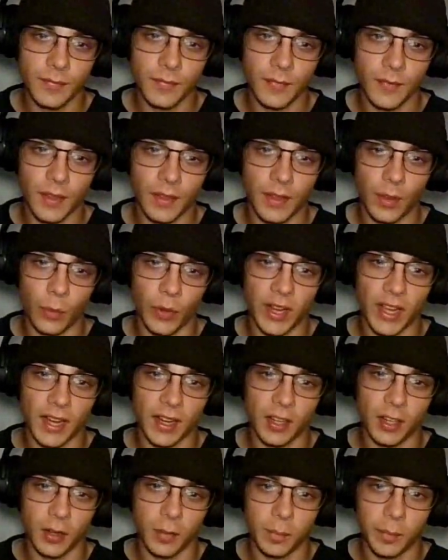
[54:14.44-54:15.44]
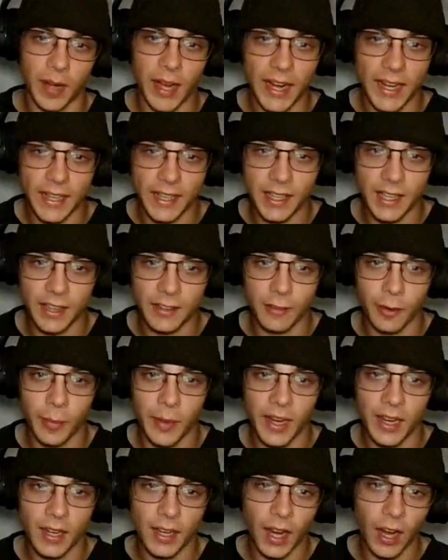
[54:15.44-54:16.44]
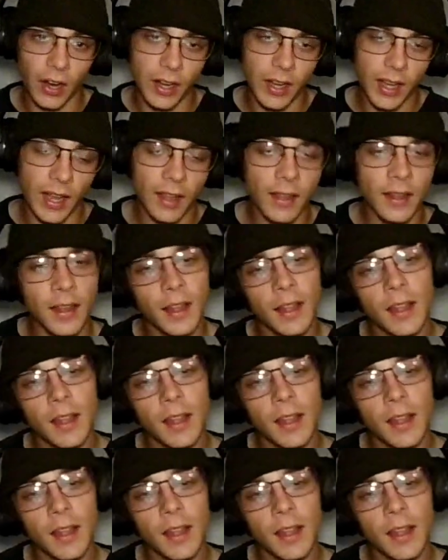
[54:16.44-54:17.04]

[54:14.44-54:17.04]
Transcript: And then we got a good body kick from Ian Gary. Yeah,